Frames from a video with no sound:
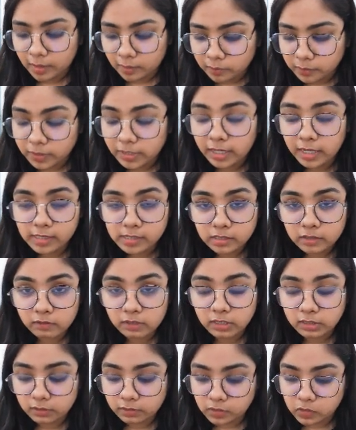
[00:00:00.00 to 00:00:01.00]
B has a
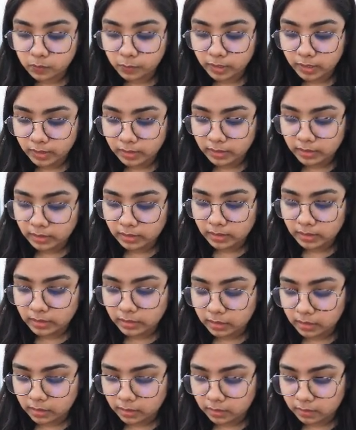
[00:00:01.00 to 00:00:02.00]
greater speed than
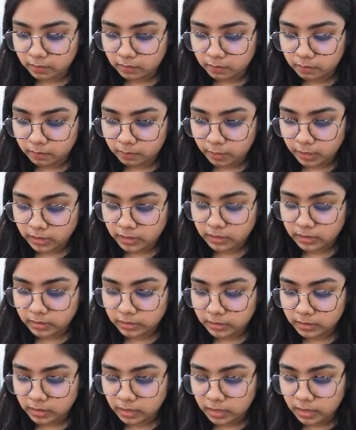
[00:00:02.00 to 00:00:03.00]
the
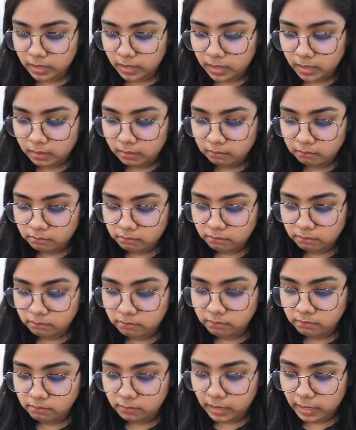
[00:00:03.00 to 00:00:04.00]
particle
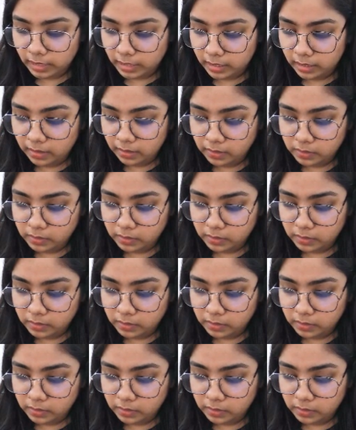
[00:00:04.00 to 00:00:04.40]
A.